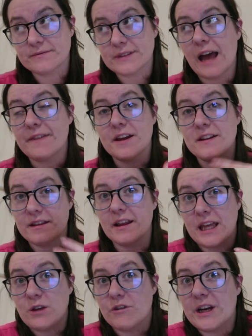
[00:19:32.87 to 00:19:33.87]
And
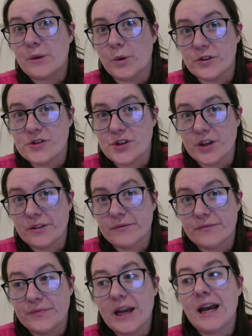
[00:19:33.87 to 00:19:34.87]
that he really wants to.
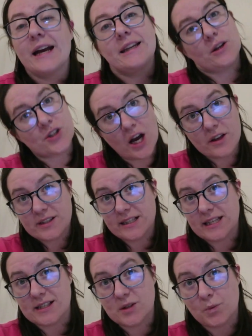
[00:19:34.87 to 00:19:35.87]
Now, Charles
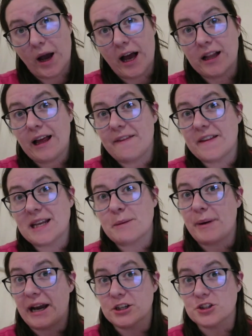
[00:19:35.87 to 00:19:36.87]
did this as well, and then he
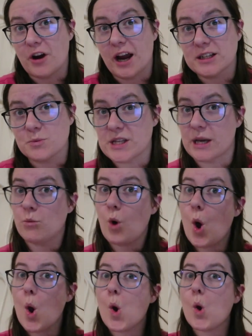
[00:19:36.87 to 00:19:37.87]
backtracked. Was like,
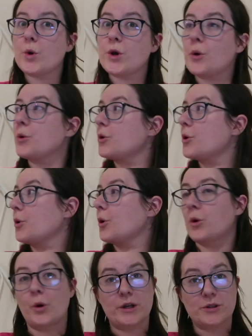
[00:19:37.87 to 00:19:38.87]
whoa,
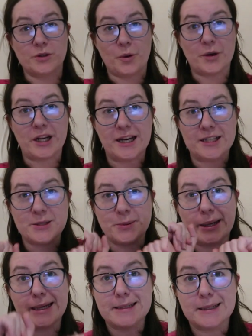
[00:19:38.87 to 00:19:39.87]
no, I do not want to learn to
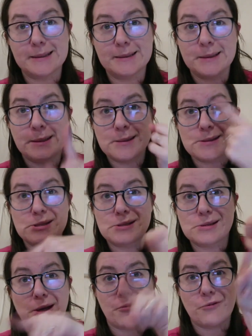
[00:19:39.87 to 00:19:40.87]
read.
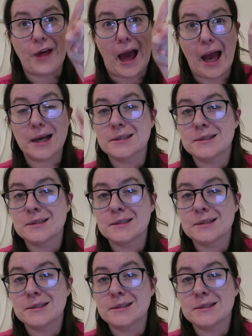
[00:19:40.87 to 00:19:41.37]
Stuff that.